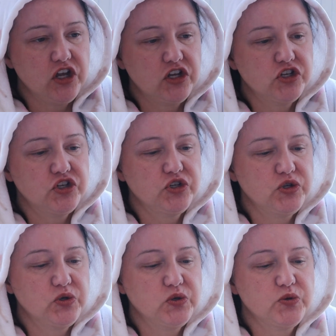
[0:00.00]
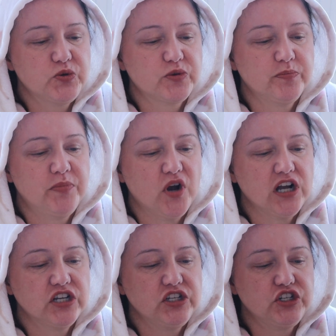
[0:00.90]
and choose
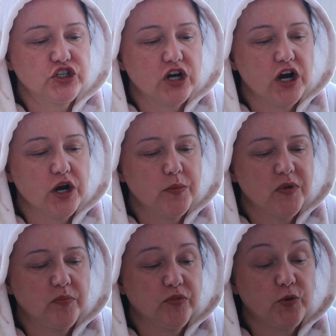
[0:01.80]
Boxycharm